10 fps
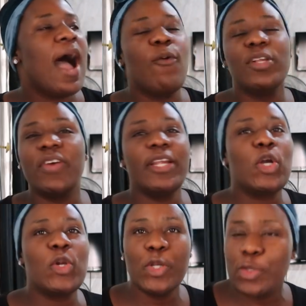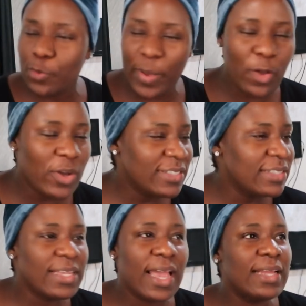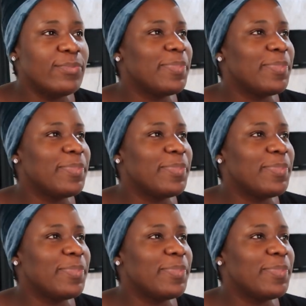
I was very close to my cousin then.